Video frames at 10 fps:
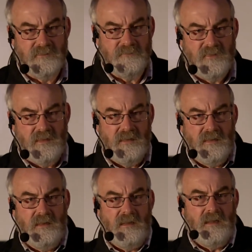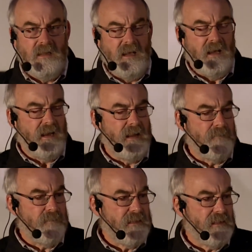
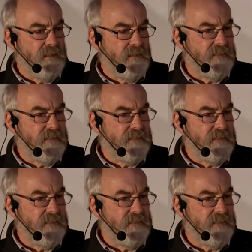Right?